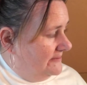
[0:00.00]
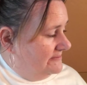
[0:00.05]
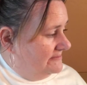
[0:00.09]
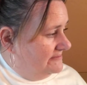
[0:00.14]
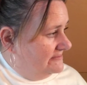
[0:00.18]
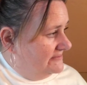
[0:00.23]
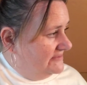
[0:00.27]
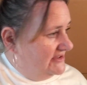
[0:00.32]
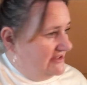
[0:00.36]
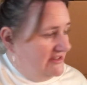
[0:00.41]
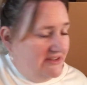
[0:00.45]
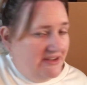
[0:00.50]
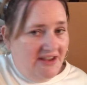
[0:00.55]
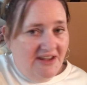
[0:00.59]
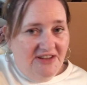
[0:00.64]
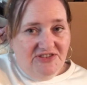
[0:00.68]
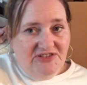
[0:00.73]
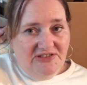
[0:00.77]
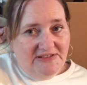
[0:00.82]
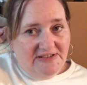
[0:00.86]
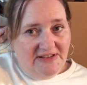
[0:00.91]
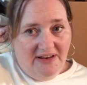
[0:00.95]
So the
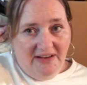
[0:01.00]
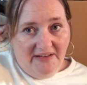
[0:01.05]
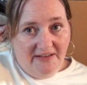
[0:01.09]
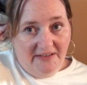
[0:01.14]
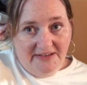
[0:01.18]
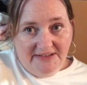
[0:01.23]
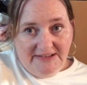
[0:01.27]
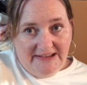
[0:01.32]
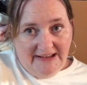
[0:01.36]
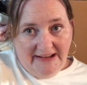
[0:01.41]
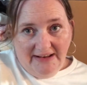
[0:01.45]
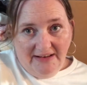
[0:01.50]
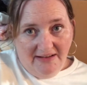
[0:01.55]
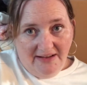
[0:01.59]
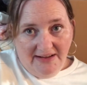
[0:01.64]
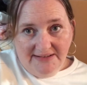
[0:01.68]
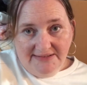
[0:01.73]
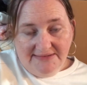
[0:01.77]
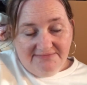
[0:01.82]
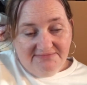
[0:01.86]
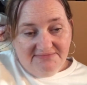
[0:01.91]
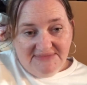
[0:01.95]
kitchen's only going to take like
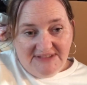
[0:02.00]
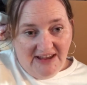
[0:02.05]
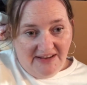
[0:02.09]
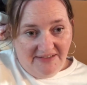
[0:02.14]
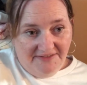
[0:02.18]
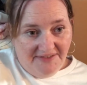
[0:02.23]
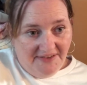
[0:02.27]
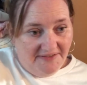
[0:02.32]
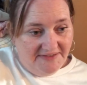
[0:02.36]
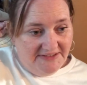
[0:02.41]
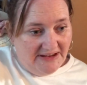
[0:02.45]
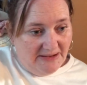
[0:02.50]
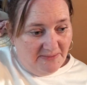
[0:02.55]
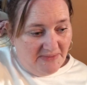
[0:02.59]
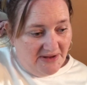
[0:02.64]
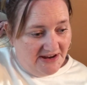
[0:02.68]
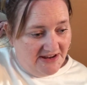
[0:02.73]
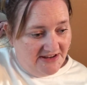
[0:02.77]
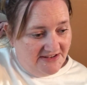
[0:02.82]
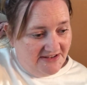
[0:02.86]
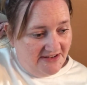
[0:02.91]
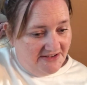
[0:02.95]
10-15
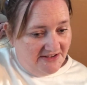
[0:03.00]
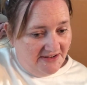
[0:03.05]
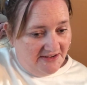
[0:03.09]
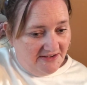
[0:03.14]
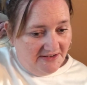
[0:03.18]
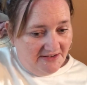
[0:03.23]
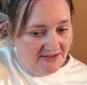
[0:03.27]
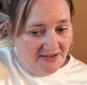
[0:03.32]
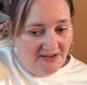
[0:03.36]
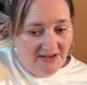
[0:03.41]
minutes to do.